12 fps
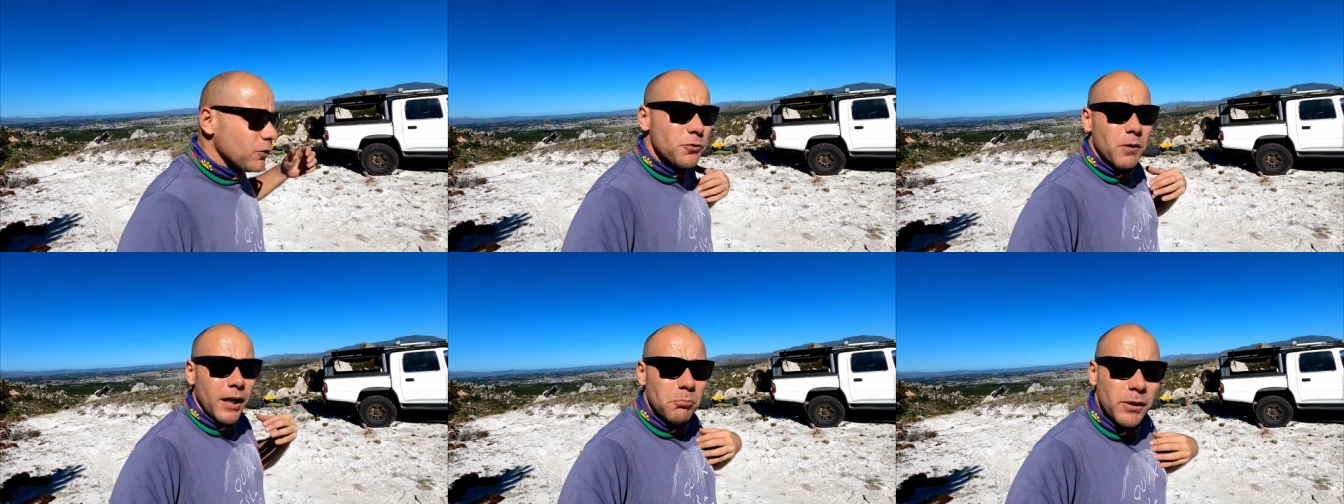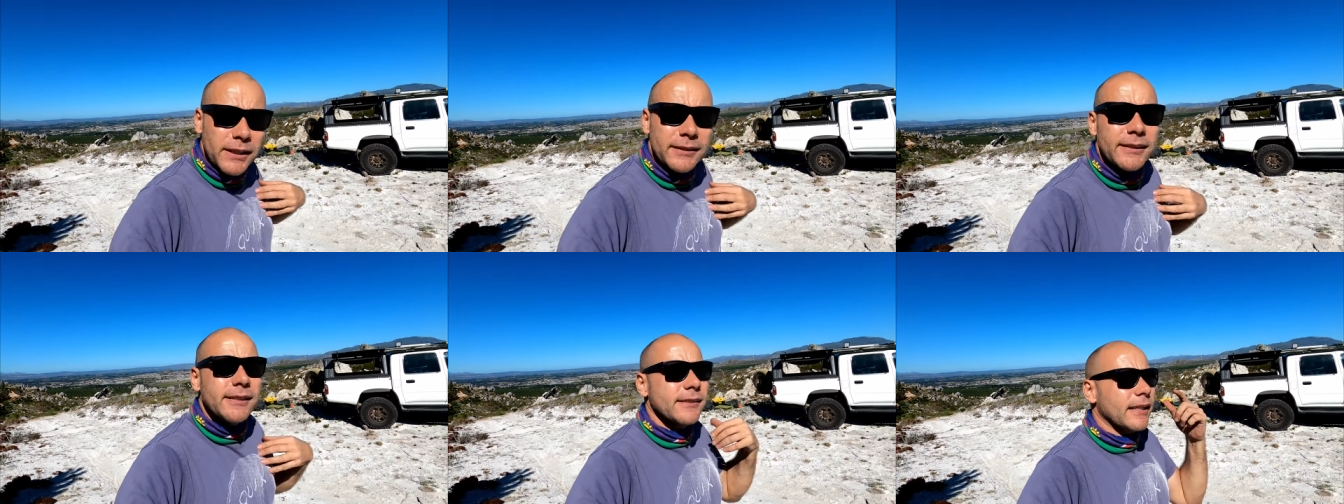To my
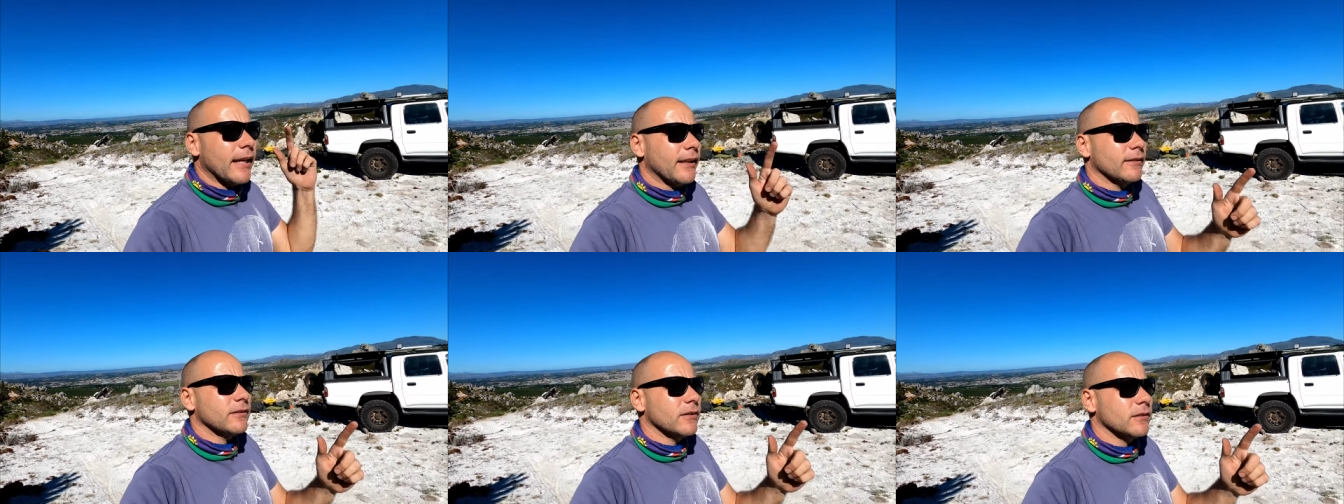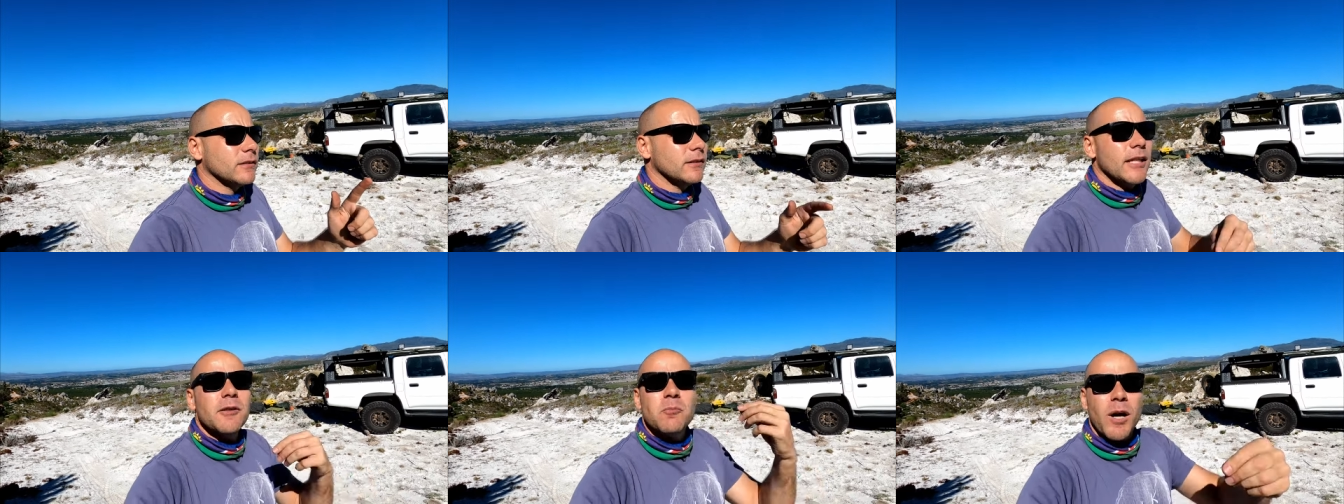abilities and
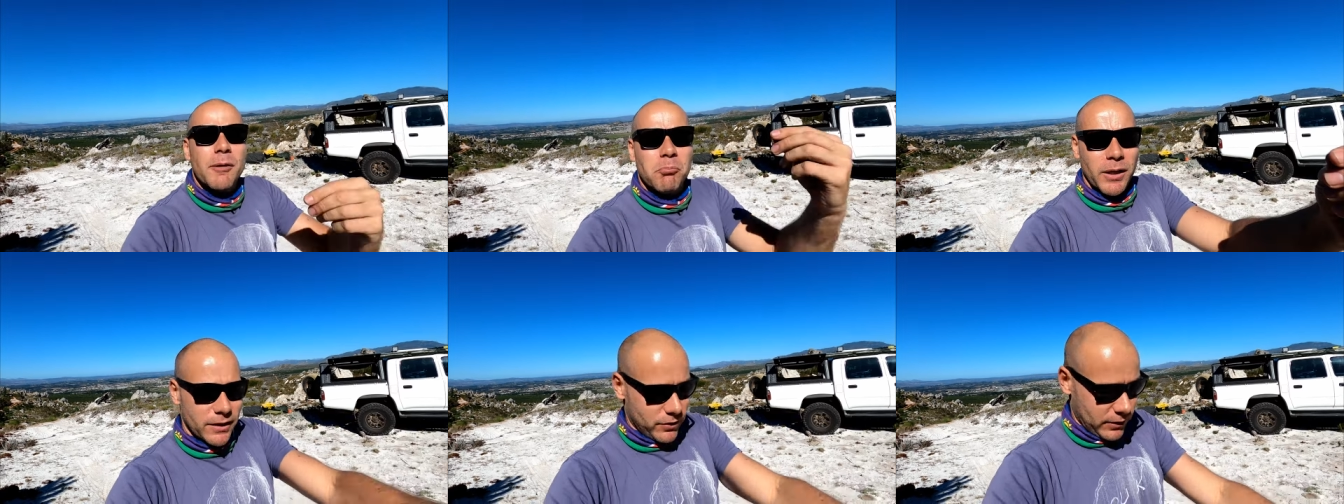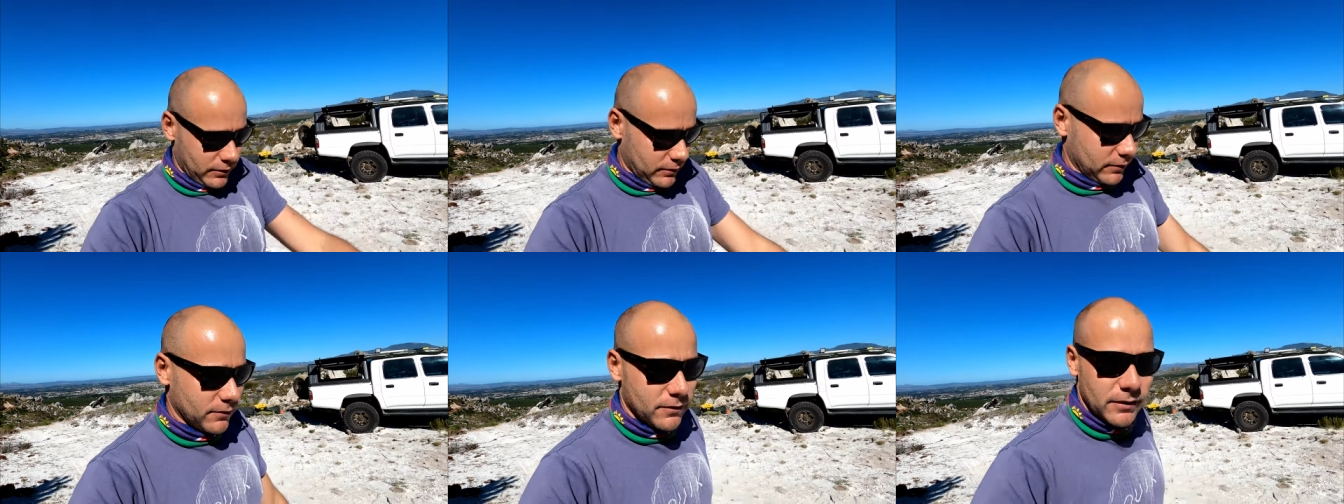in my budget
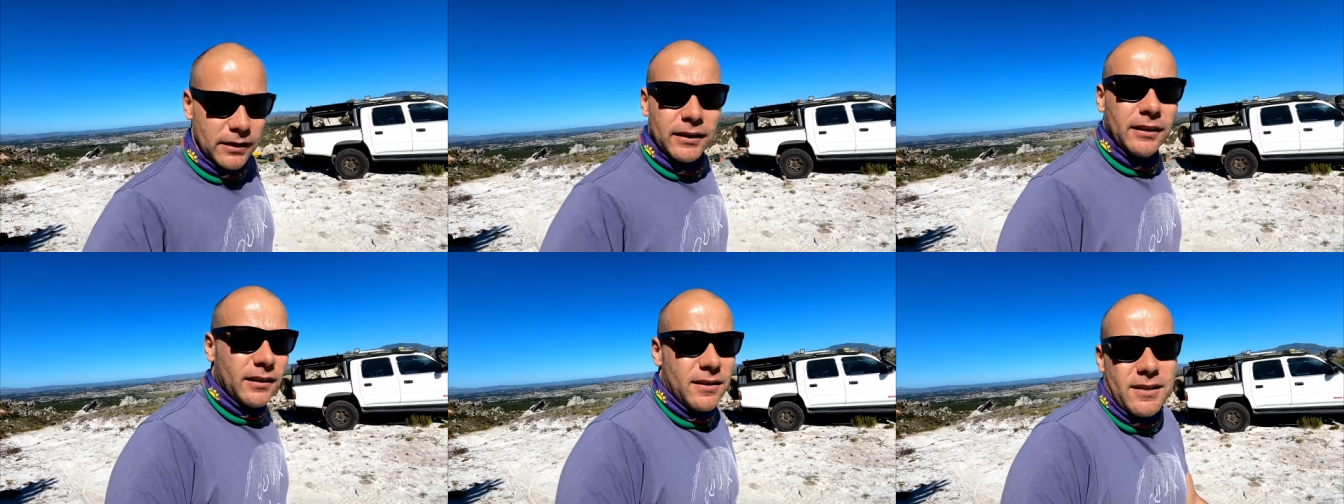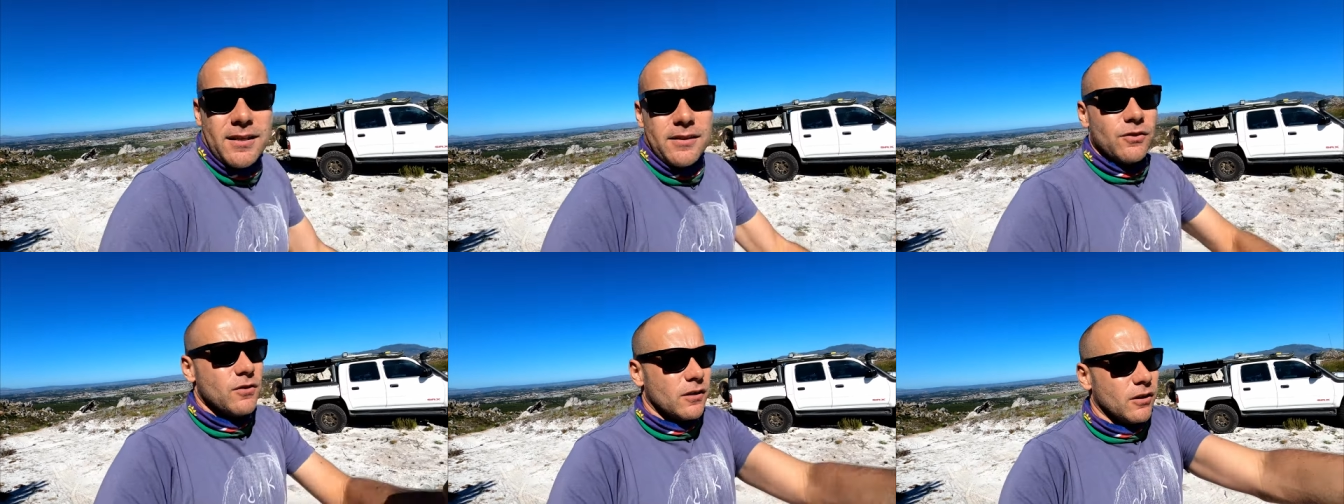because it's
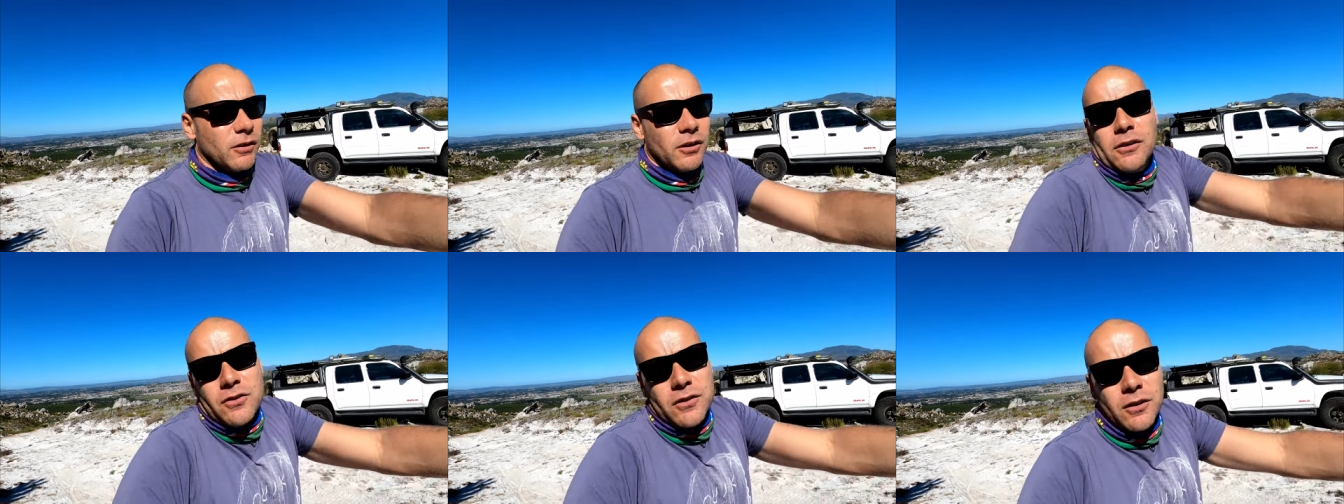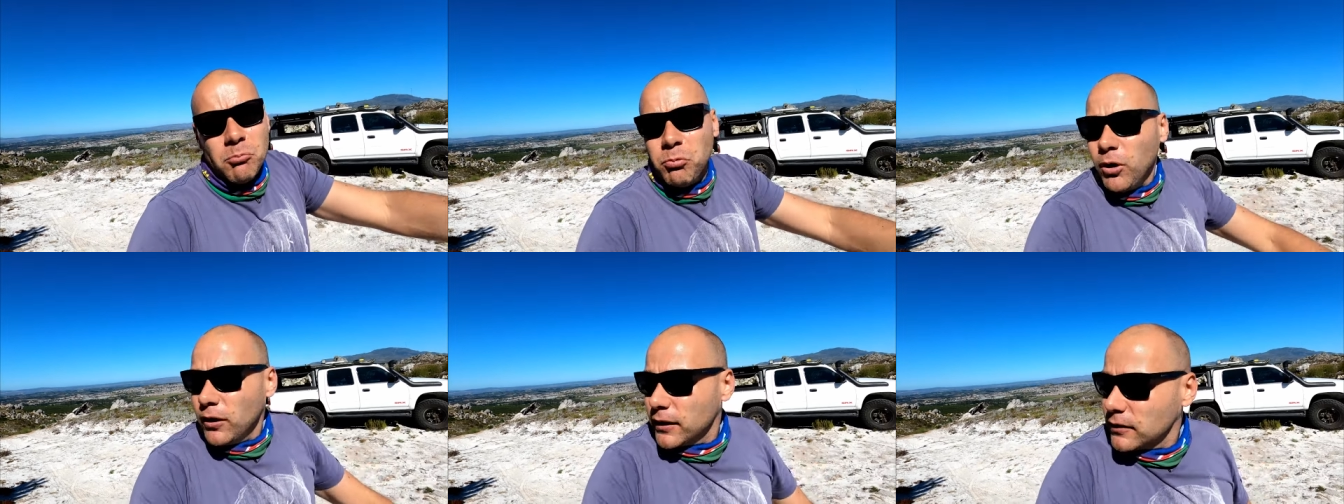easy you just go, you can just go and
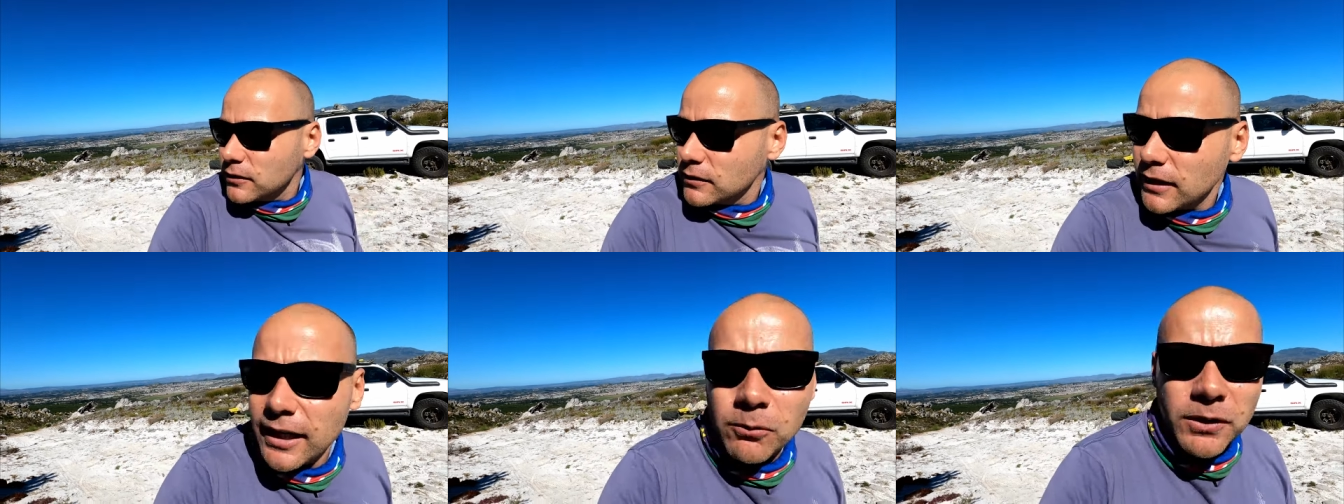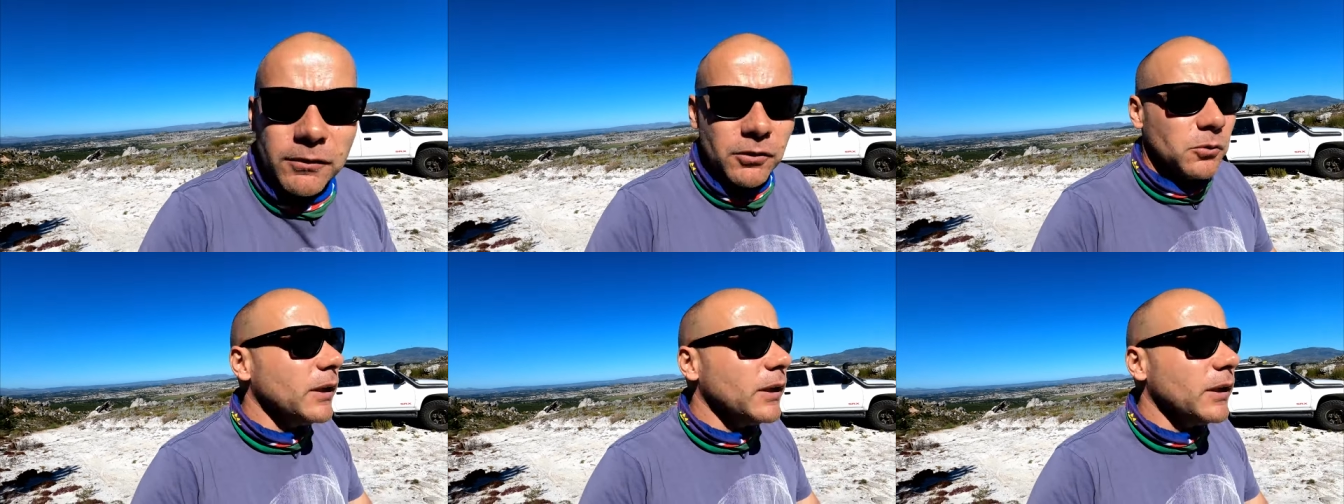park it and just add whatever you